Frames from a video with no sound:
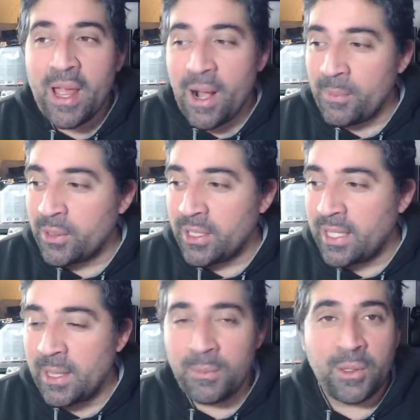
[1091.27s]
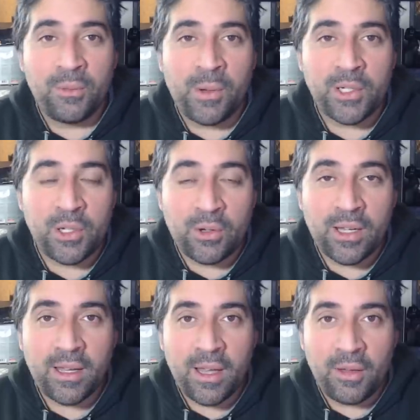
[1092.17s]
I'm not going to keep you much
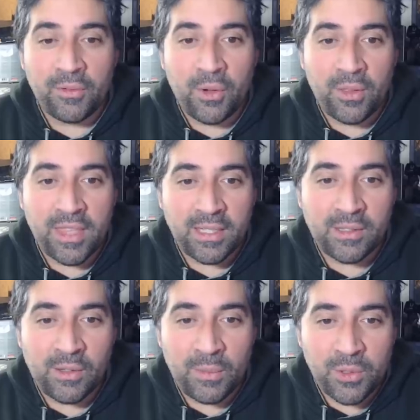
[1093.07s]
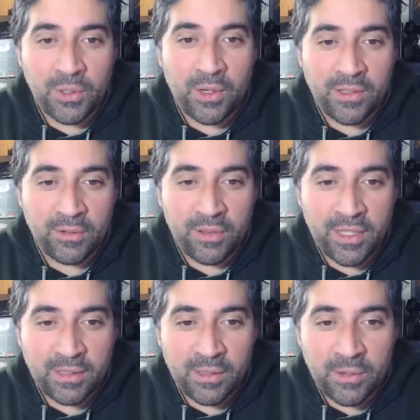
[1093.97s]
longer. I've got things to do. I'm sure you guys have got
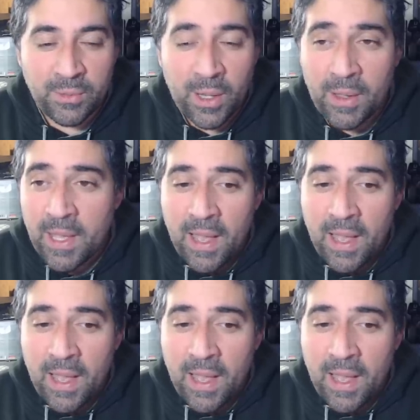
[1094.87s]
things to do as well.